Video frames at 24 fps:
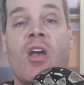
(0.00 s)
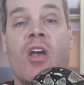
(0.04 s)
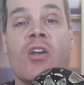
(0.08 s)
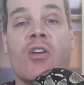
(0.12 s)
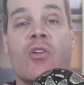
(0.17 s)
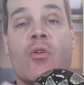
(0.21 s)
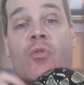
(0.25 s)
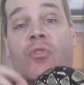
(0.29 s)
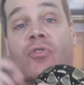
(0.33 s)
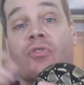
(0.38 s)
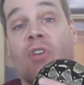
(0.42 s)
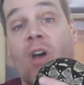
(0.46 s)
You
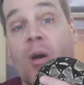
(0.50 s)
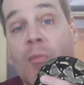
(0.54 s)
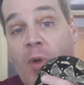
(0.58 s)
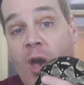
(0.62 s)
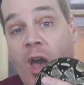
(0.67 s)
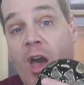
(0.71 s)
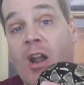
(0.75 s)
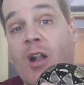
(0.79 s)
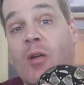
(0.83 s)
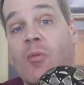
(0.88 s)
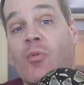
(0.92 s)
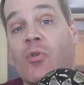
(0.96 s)
know, in some
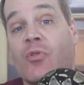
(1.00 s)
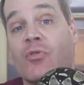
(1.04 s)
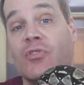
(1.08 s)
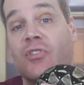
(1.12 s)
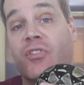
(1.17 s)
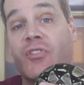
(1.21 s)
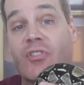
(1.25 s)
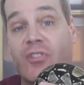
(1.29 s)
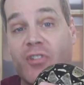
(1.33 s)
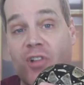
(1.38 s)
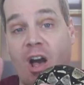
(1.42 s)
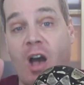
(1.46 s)
animals,
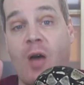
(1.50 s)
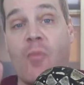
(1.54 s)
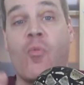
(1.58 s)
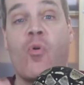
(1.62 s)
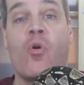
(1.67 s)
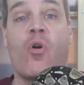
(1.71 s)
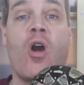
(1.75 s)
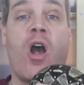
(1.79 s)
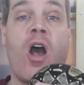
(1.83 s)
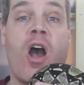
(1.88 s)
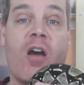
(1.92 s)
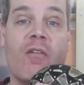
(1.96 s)
it's a lot
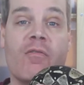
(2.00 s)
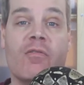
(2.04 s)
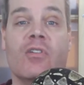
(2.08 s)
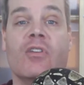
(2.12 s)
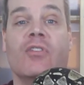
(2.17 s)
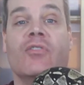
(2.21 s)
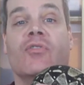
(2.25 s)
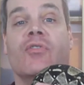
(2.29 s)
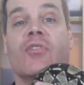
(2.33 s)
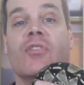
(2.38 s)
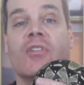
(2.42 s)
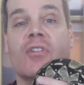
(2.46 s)
more
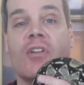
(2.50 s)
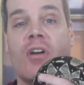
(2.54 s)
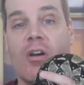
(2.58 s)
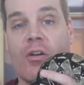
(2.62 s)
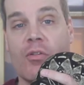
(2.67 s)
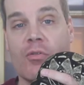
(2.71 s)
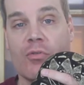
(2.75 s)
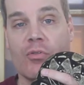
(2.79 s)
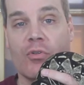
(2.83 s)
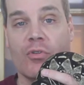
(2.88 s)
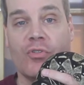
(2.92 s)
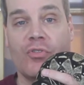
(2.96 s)
obvious than
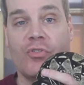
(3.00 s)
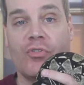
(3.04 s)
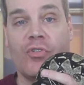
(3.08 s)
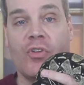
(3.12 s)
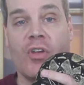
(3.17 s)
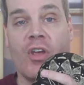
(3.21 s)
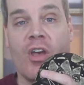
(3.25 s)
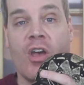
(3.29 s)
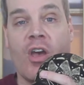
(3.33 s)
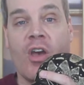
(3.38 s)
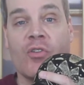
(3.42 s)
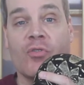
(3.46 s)

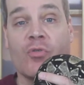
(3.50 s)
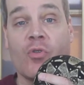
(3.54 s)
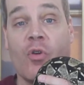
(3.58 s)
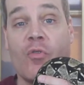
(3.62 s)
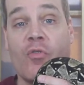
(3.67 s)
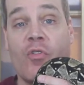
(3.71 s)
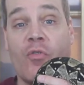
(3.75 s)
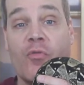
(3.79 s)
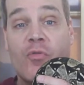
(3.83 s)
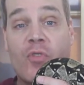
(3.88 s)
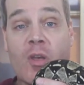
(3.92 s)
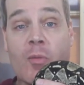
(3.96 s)
others. So if
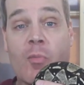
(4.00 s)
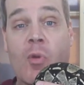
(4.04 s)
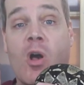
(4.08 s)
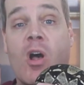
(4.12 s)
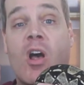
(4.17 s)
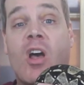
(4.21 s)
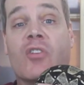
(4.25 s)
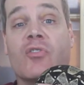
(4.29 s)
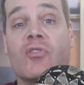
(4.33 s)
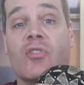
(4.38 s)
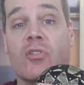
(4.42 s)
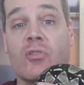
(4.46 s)
a female
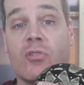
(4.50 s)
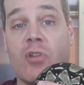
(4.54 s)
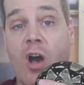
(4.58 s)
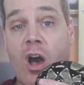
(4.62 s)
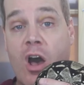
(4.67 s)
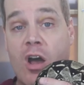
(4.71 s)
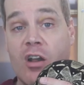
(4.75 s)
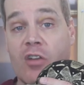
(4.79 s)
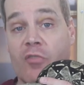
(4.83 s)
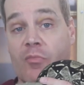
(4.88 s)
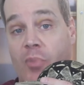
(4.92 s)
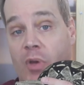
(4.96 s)
has a
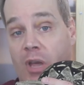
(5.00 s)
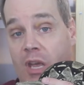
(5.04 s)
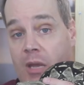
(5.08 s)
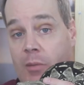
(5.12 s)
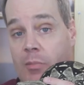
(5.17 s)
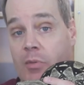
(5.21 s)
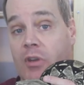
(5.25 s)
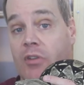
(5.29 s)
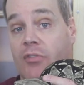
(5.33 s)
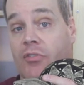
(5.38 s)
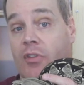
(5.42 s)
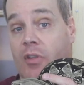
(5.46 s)
lot of
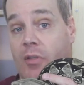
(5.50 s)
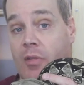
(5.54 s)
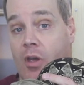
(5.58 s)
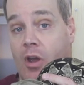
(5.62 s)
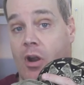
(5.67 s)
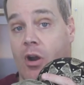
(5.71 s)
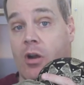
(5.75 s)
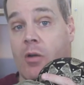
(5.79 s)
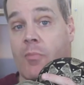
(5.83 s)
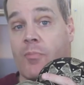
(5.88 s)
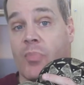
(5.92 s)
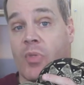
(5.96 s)
babies in
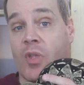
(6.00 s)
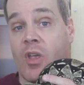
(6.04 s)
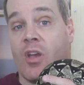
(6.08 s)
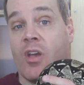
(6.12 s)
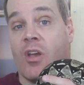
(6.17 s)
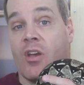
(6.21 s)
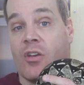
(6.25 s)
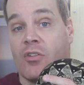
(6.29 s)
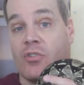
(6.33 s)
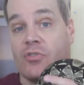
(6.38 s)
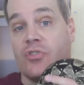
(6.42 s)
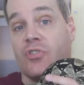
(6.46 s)
there,
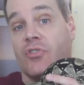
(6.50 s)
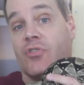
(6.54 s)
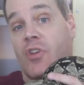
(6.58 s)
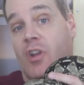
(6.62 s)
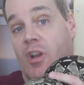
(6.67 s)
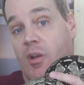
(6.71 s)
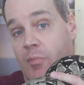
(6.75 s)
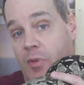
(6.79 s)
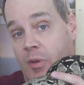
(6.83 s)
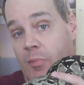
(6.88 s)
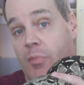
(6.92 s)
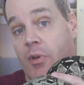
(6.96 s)
she's
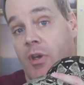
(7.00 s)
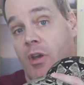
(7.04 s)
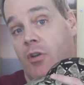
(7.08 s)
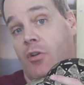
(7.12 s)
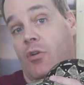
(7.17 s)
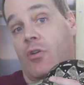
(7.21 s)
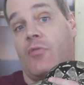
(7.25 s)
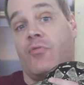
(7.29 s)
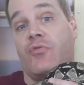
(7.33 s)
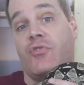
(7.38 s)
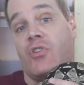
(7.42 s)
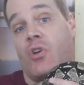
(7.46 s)
going to be
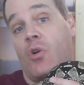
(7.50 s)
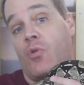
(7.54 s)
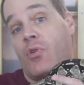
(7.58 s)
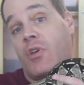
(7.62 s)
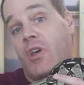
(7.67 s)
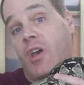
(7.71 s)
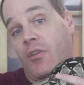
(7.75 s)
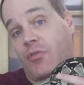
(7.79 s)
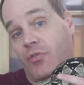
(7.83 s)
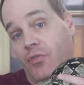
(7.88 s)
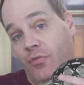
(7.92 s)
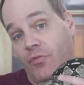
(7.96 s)
bigger. If she only
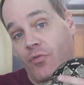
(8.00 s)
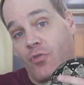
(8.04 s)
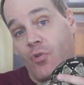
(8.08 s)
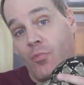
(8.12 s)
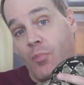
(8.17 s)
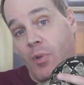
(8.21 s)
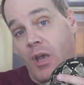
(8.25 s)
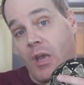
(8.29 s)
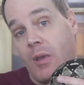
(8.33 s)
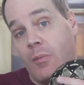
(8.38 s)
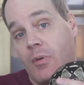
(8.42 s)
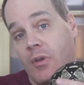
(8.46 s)
has a few
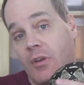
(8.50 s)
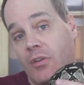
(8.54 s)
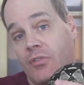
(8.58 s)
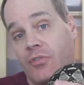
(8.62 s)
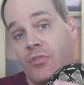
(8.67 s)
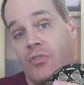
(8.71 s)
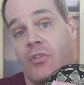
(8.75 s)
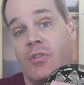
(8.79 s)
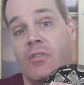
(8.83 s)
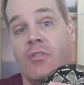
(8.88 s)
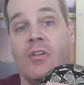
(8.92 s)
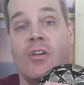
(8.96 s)

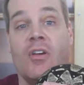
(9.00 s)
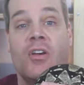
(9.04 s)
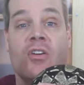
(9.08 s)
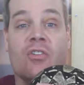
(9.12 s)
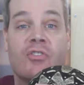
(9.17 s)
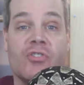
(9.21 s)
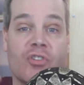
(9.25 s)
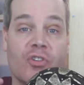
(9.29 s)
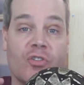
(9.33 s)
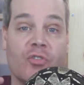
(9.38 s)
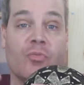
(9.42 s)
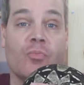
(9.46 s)
babies,
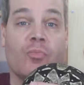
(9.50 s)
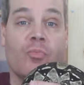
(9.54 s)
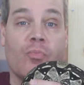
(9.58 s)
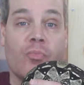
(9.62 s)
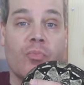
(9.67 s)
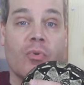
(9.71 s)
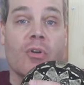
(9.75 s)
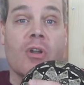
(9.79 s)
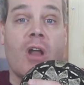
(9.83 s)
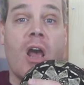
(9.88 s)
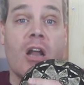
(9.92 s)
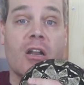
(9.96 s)
she's
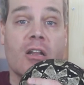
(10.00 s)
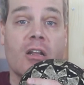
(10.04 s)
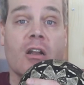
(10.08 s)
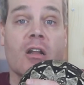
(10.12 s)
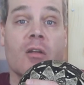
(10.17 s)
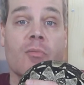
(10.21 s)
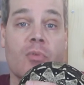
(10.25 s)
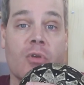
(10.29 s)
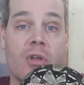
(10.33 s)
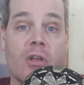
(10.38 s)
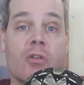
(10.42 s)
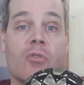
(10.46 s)
not going
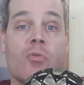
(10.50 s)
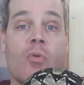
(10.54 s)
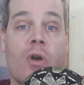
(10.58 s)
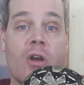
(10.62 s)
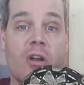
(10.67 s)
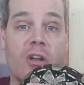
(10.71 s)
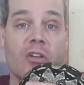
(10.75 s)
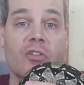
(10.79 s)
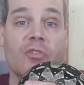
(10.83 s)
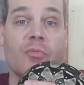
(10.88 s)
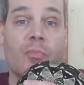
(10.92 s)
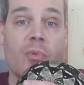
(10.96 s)
to be
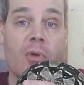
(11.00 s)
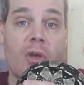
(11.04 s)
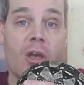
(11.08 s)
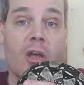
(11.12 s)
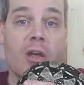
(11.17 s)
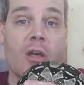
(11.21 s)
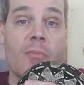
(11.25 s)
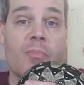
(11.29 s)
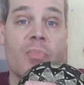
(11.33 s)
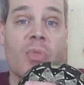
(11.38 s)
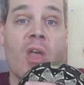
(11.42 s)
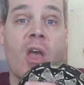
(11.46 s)
quite as
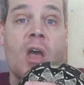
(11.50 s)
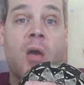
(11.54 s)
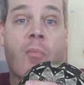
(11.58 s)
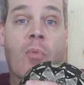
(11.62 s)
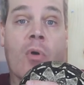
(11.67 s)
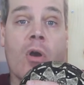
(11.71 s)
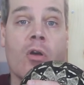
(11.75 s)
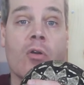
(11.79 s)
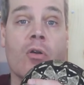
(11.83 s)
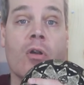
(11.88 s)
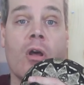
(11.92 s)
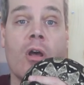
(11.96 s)
big.
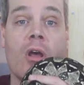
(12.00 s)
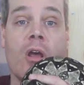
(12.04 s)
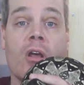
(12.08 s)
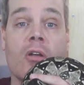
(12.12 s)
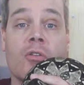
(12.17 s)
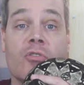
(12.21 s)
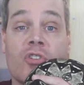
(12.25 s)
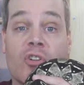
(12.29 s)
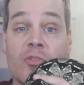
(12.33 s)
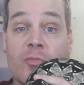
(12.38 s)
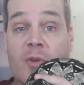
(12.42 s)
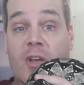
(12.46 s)
But
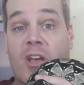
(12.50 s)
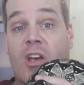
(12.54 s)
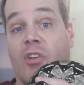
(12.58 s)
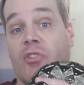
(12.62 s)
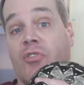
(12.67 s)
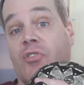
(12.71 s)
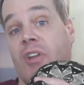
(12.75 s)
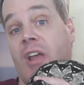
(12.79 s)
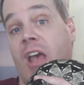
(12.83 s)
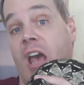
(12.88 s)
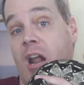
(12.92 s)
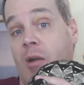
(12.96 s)
just
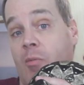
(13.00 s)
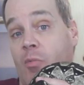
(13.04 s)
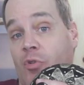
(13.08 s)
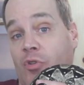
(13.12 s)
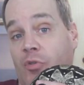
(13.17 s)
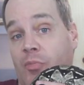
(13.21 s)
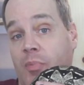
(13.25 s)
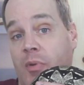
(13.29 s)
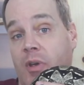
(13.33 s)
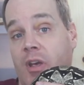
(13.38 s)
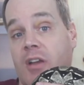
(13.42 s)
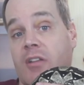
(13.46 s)
because an
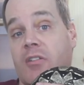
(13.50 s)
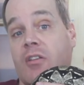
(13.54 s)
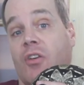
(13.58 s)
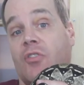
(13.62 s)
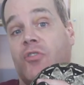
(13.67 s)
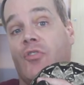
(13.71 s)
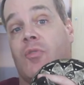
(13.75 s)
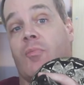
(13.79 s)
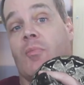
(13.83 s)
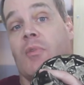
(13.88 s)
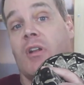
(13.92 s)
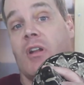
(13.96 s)
animal's big
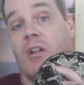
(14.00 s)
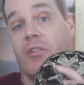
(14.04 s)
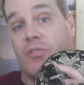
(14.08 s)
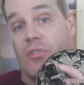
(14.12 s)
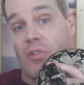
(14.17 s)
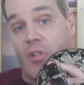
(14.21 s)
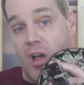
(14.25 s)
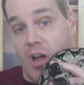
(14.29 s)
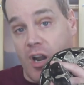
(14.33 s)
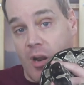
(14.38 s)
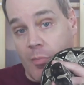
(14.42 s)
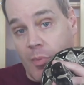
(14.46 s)
doesn't mean it's a
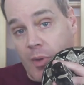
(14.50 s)
lot of